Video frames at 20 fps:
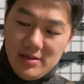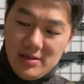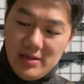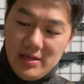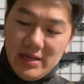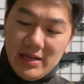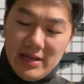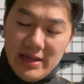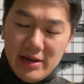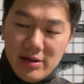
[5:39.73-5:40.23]

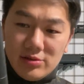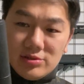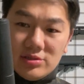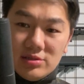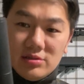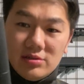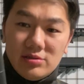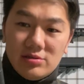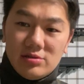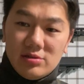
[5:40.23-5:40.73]
allows you
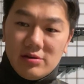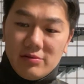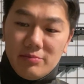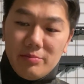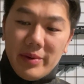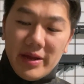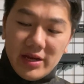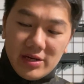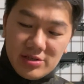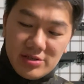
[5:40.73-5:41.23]
to sort of
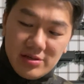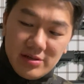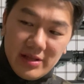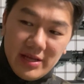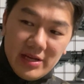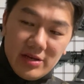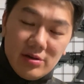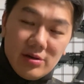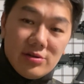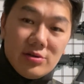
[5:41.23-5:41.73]
make sure
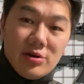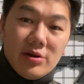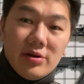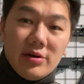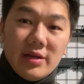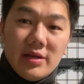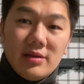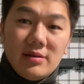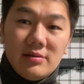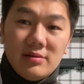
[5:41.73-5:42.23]
that you're
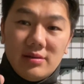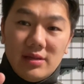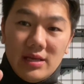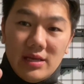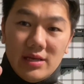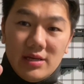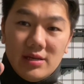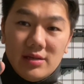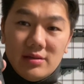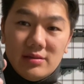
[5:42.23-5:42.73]
turning
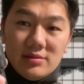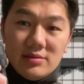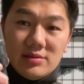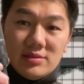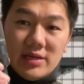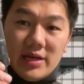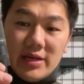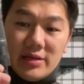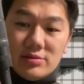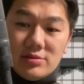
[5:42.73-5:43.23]
the
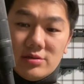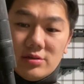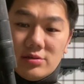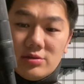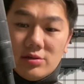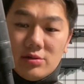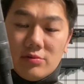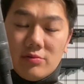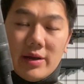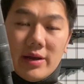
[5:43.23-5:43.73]
silencer to
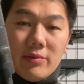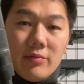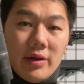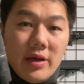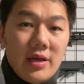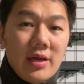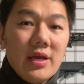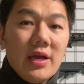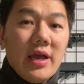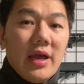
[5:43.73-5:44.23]
the right
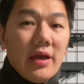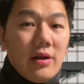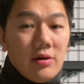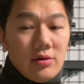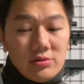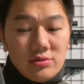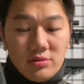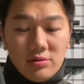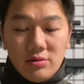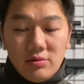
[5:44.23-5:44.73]
way, and
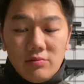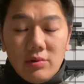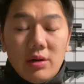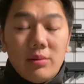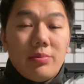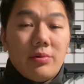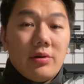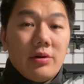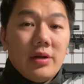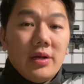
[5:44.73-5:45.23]
also the
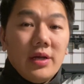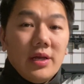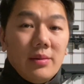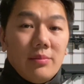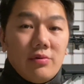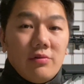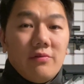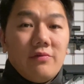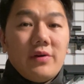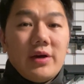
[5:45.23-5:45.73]
rubber
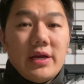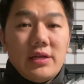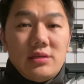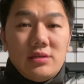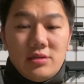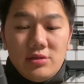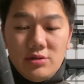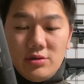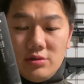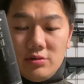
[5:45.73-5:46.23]

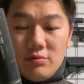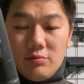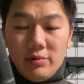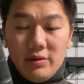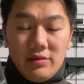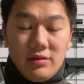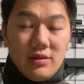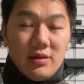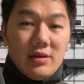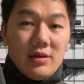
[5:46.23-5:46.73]
provides you
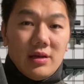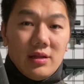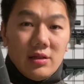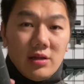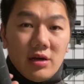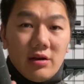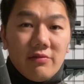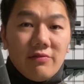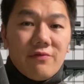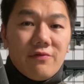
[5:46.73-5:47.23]
with a
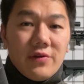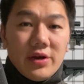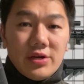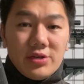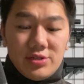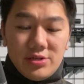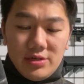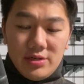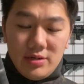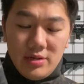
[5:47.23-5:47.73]
lot of
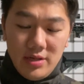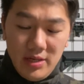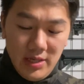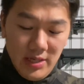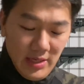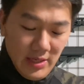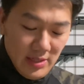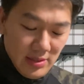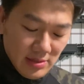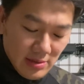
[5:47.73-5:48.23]
friction
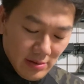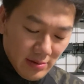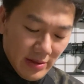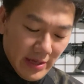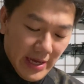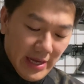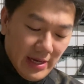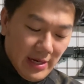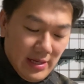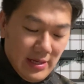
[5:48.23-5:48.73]
so
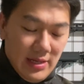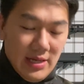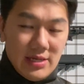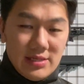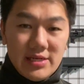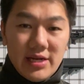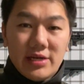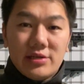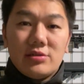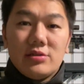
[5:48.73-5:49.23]
that it's
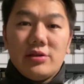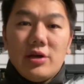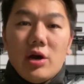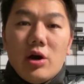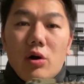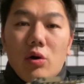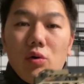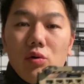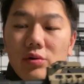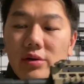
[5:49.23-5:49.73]
actually
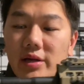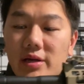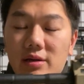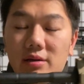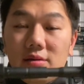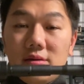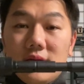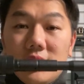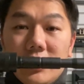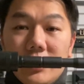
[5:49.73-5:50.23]

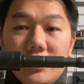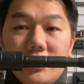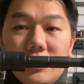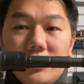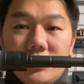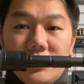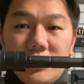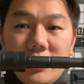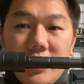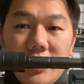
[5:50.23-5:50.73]
holding
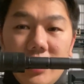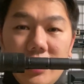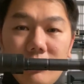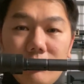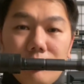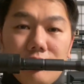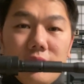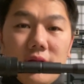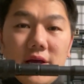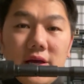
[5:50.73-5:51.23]
this thing in
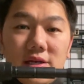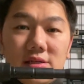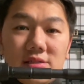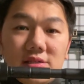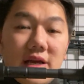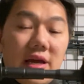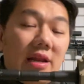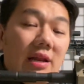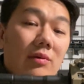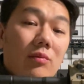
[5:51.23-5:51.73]
place
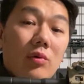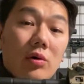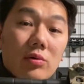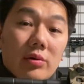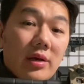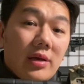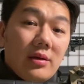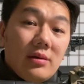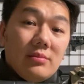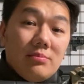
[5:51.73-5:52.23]
and it won't
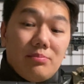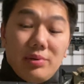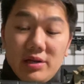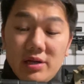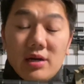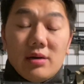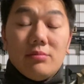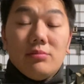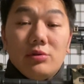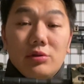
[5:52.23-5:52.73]

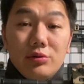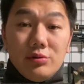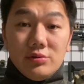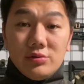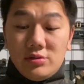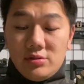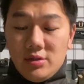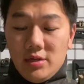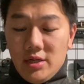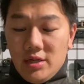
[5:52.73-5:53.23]
become
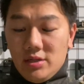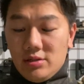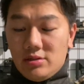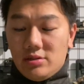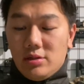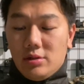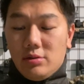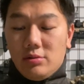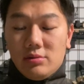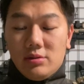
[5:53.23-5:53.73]
loose.
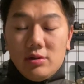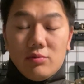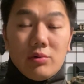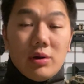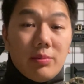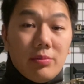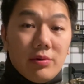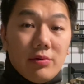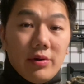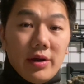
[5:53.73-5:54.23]
So the
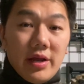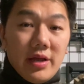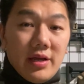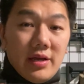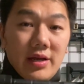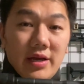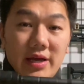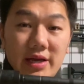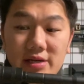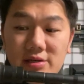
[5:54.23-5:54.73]
rubber ring
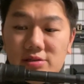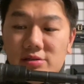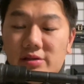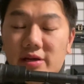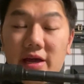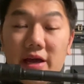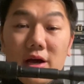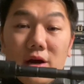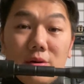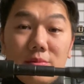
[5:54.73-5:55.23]
actually
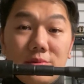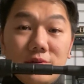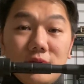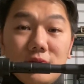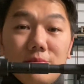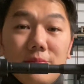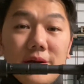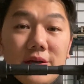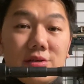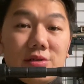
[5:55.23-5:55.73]
helps you
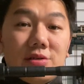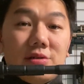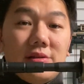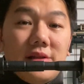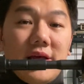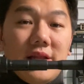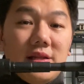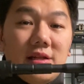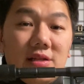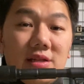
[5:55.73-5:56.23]
make sure
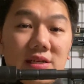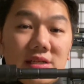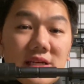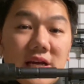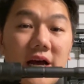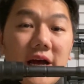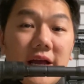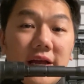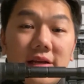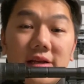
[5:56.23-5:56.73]
that the
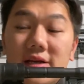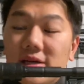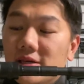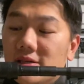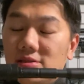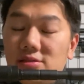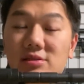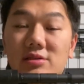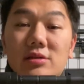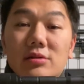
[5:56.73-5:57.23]
design
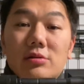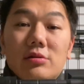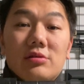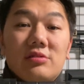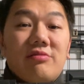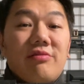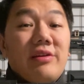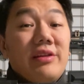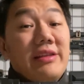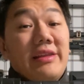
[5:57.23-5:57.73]
still looks
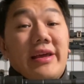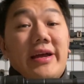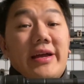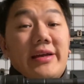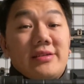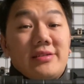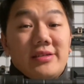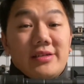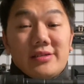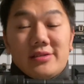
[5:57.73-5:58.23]

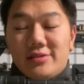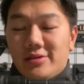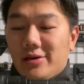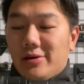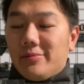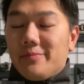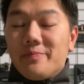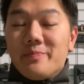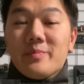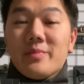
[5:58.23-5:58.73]
fantastic.
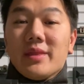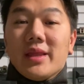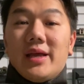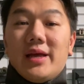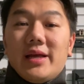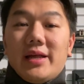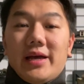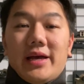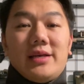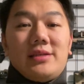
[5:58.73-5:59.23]
So
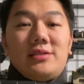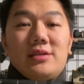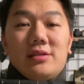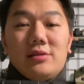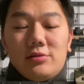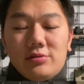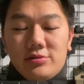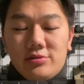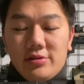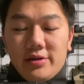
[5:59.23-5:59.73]
that's a
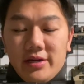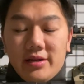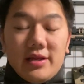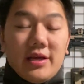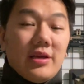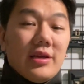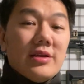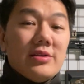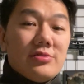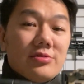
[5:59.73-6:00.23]
little trick that
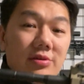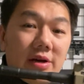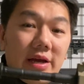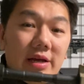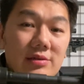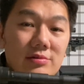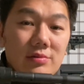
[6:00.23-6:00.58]
you can try as